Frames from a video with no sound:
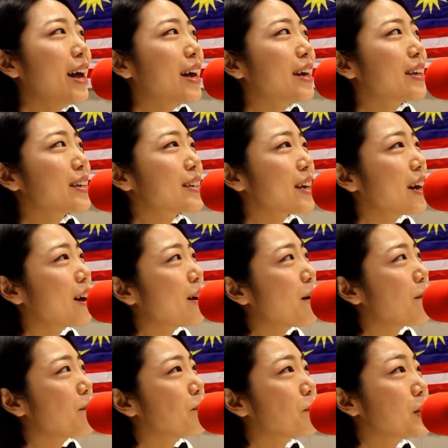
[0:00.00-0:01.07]
And
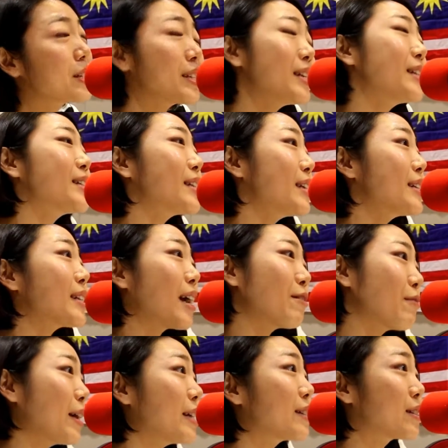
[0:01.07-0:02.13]
since
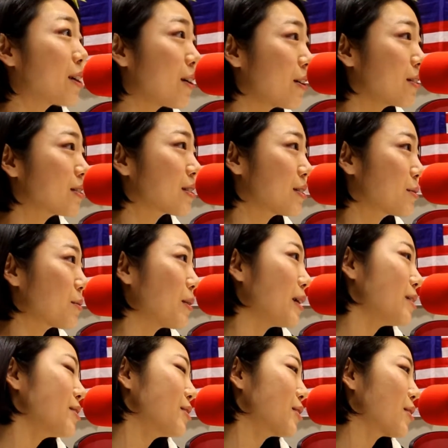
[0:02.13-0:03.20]
I raise dogs as
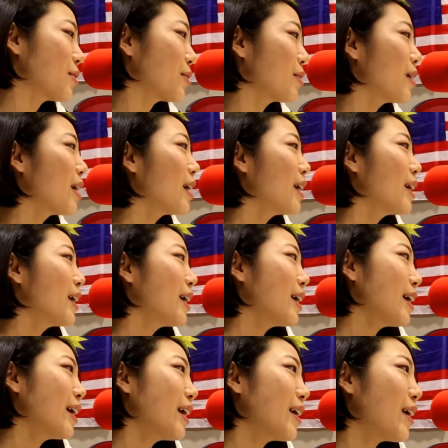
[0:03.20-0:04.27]
well, so
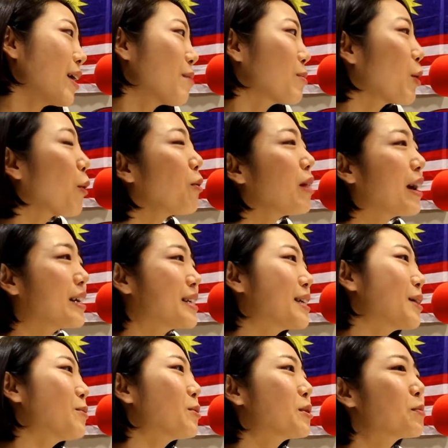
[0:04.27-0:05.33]
the whole
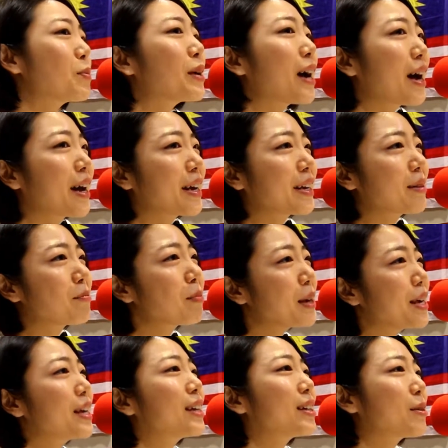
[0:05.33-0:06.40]
idea was behind
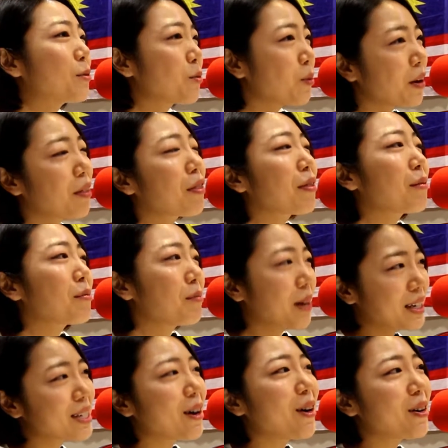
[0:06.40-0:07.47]
being with
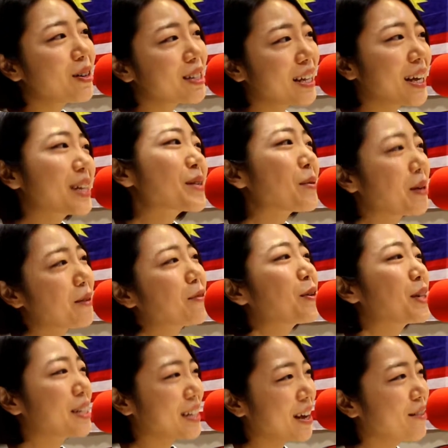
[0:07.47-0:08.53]
my dogs like
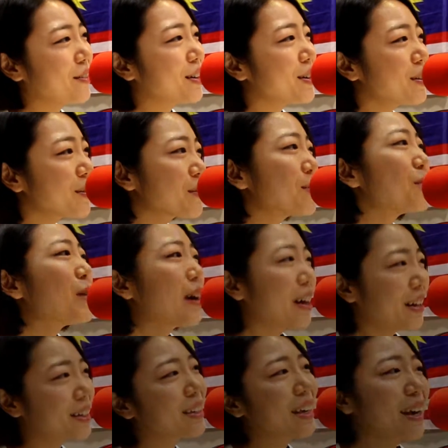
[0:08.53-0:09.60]
24/7
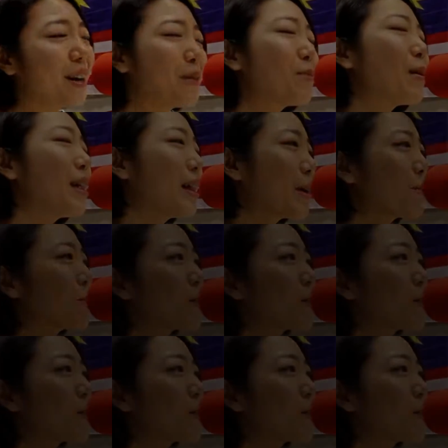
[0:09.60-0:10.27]
while I